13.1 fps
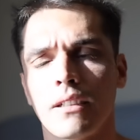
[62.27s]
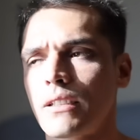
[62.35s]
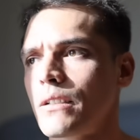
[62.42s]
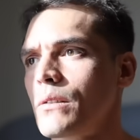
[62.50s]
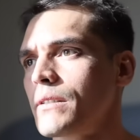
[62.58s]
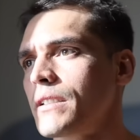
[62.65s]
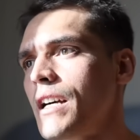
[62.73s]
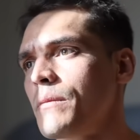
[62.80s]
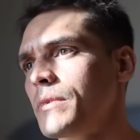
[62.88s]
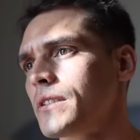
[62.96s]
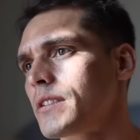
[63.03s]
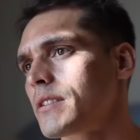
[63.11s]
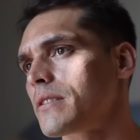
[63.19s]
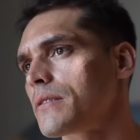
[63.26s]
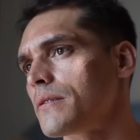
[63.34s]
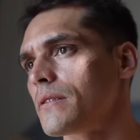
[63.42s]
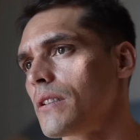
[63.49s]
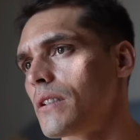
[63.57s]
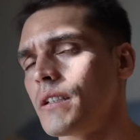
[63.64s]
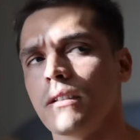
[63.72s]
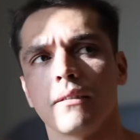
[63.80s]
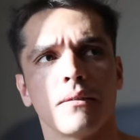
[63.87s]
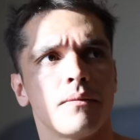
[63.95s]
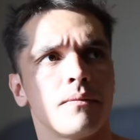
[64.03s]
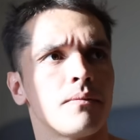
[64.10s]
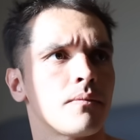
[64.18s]
this shit always happens. All right.
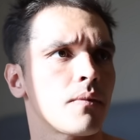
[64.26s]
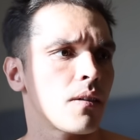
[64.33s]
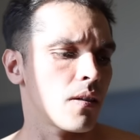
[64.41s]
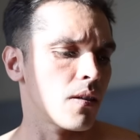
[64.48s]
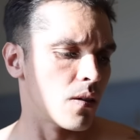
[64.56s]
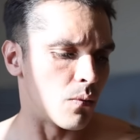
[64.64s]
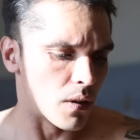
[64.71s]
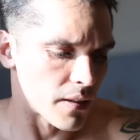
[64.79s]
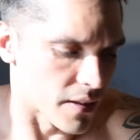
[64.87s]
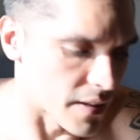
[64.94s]
One